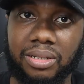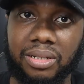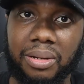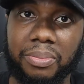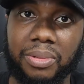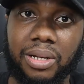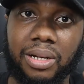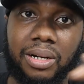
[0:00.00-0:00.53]

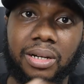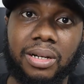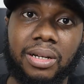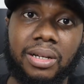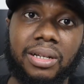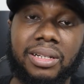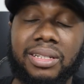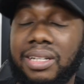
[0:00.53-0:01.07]
thumbnail,
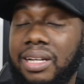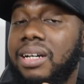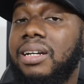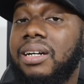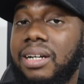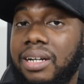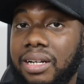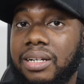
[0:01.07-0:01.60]
they're gonna
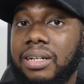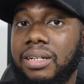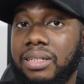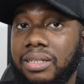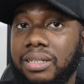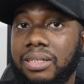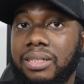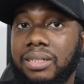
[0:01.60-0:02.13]
click on it.